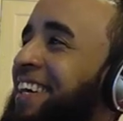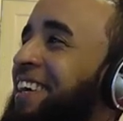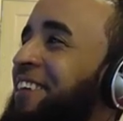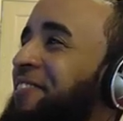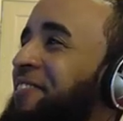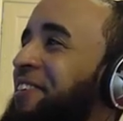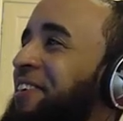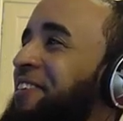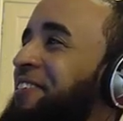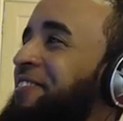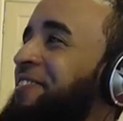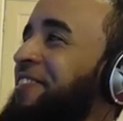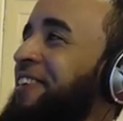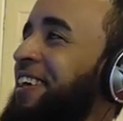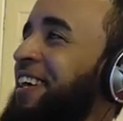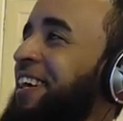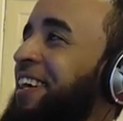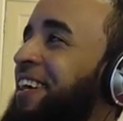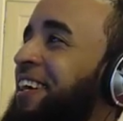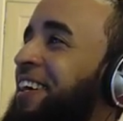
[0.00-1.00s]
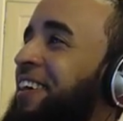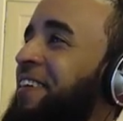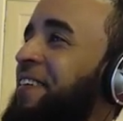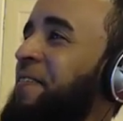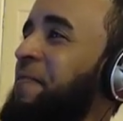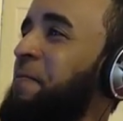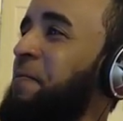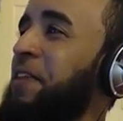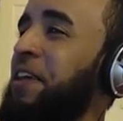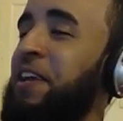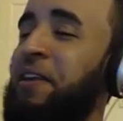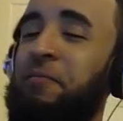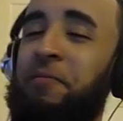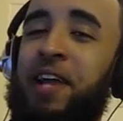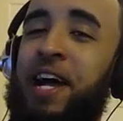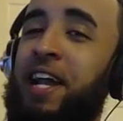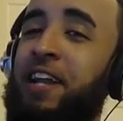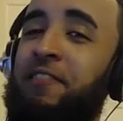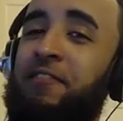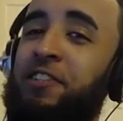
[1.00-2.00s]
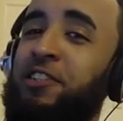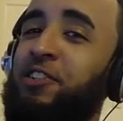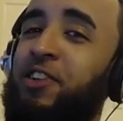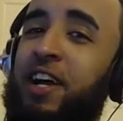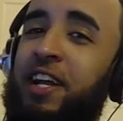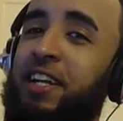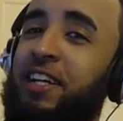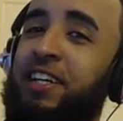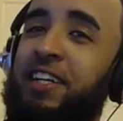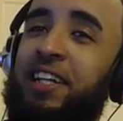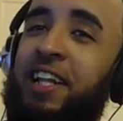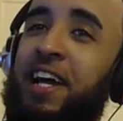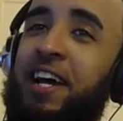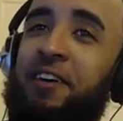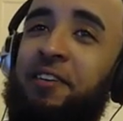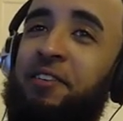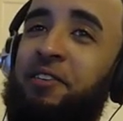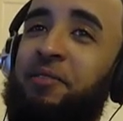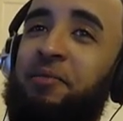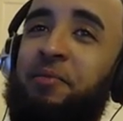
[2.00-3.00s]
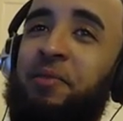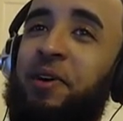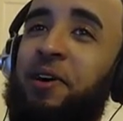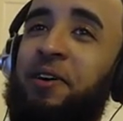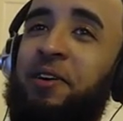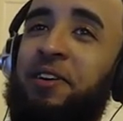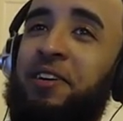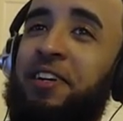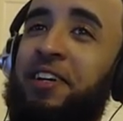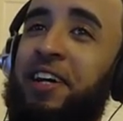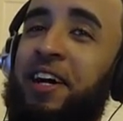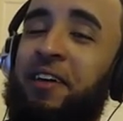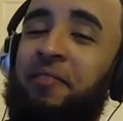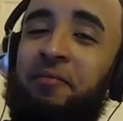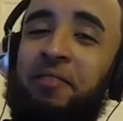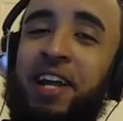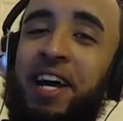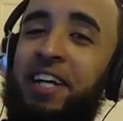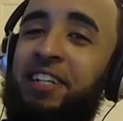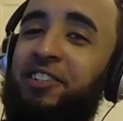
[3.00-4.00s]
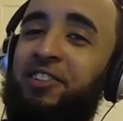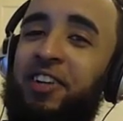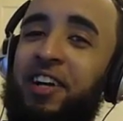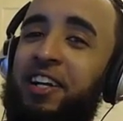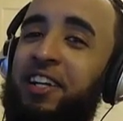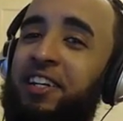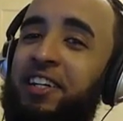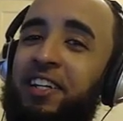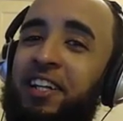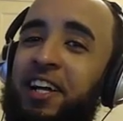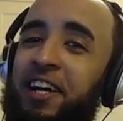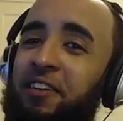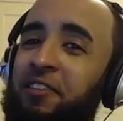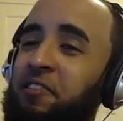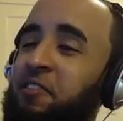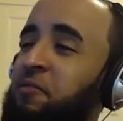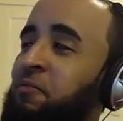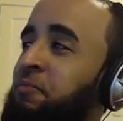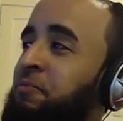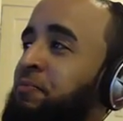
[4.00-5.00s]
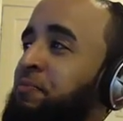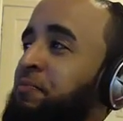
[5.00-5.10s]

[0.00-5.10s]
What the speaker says: I'm on fire. And I'm not even trying to clown you, bro. I'm not trying to clown you.